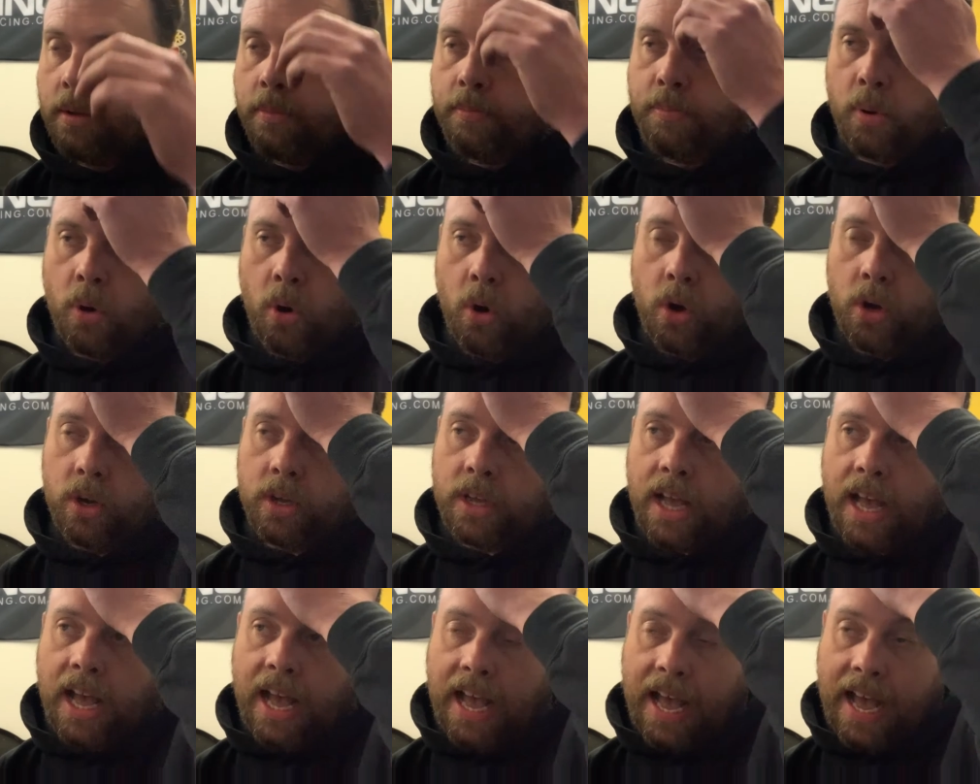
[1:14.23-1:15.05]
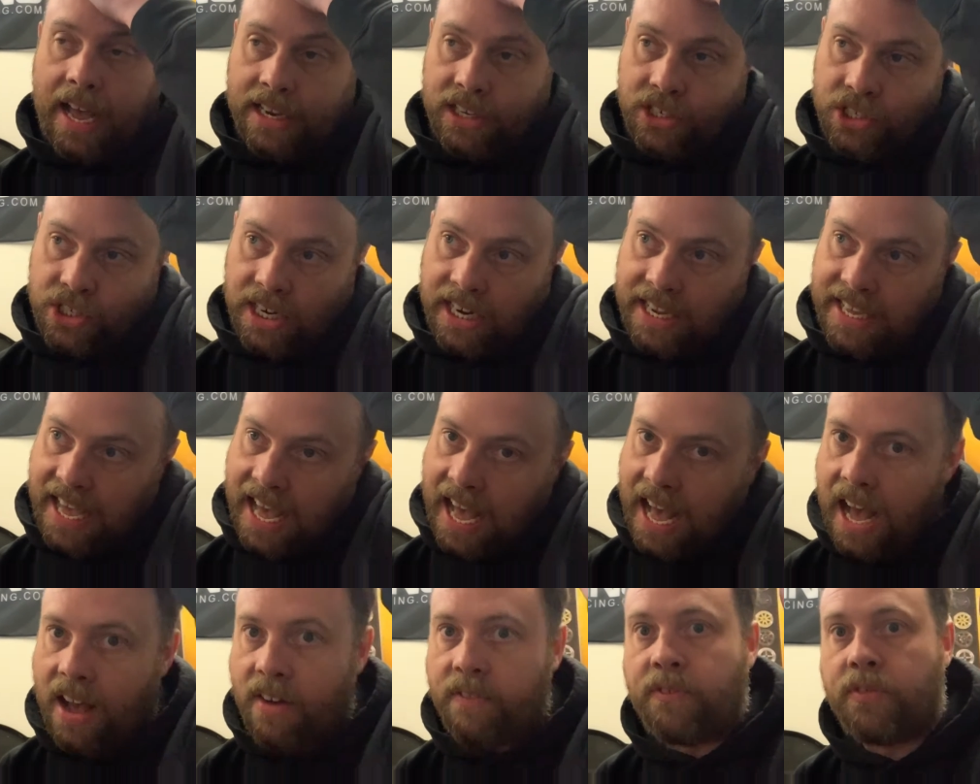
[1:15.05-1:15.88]
but actually
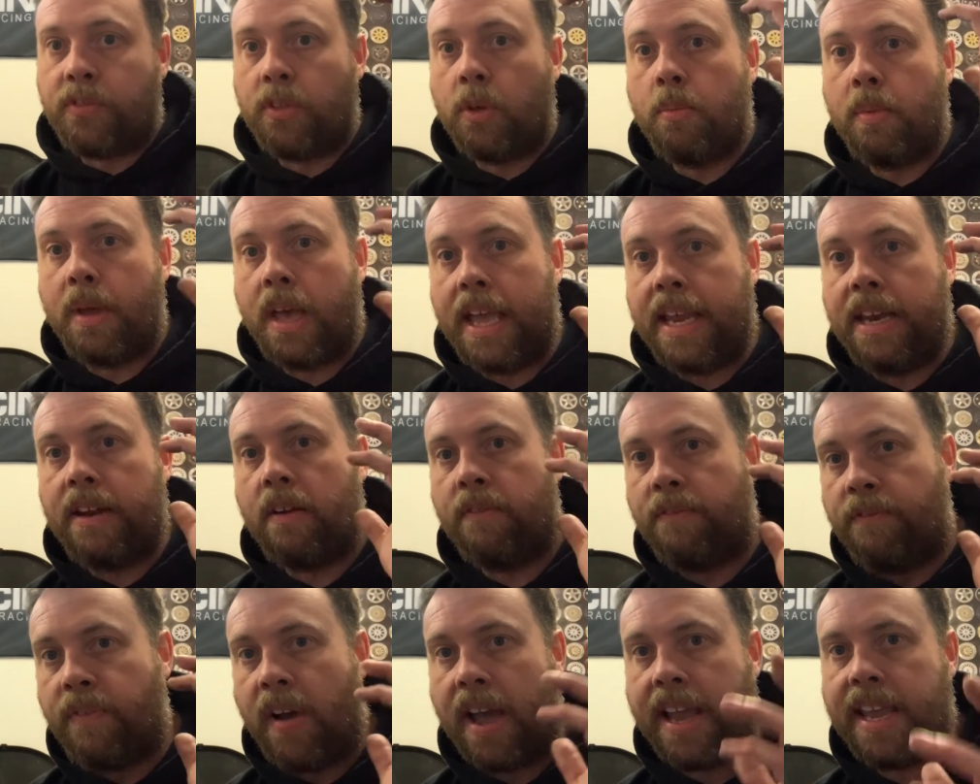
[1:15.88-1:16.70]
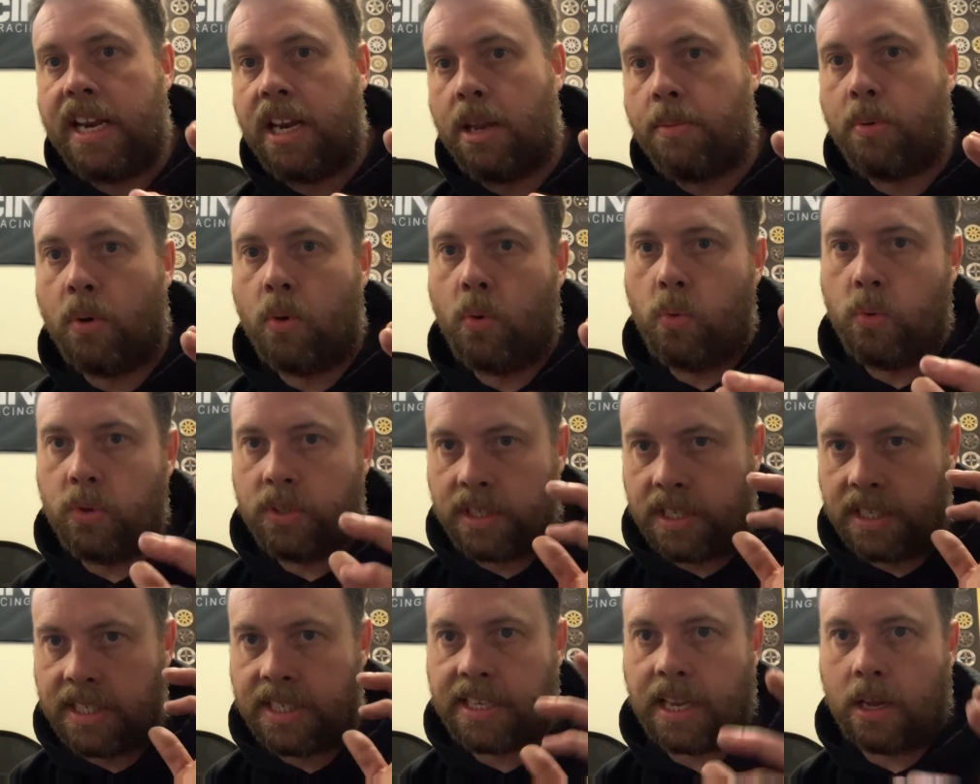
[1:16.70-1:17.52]
have them available
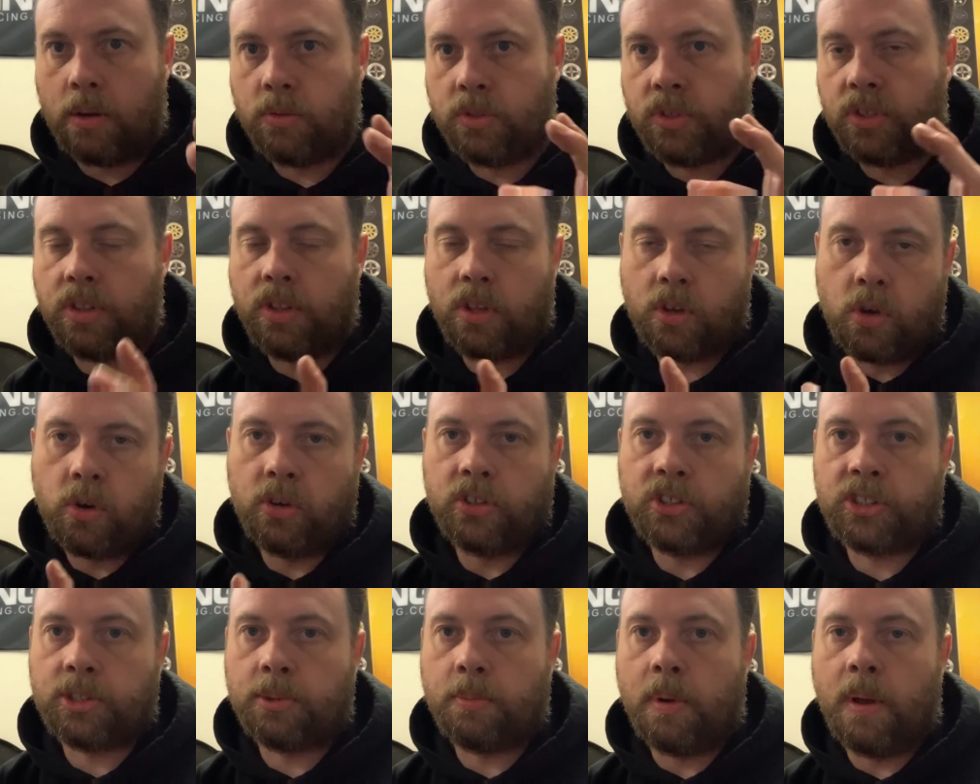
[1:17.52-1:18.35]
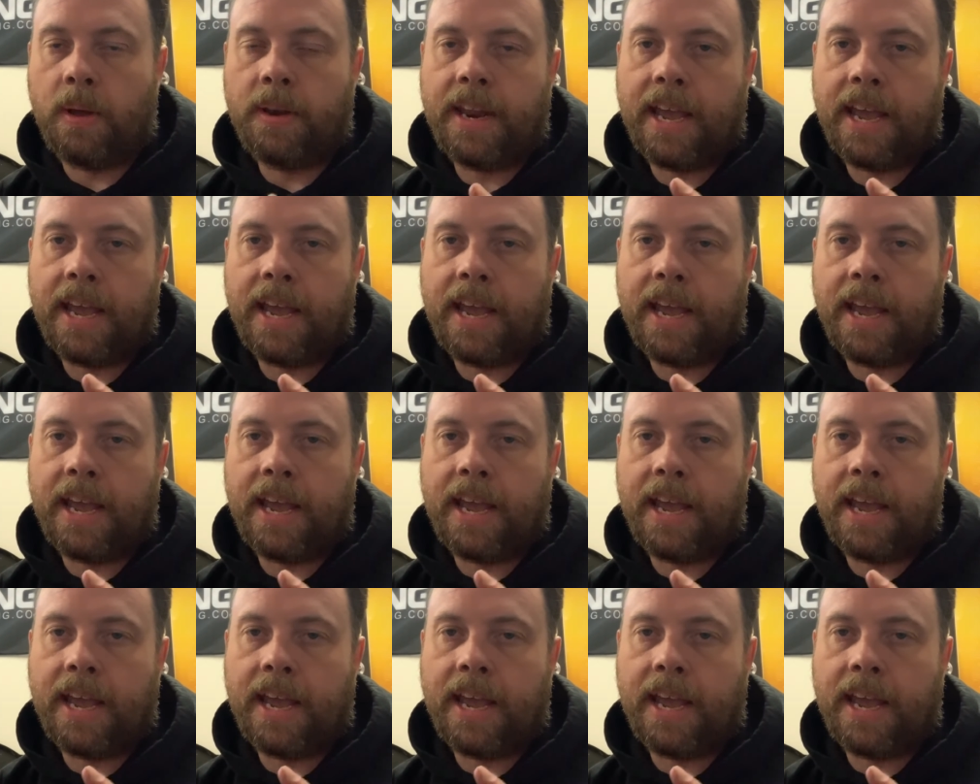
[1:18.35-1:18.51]
to sell to the customer.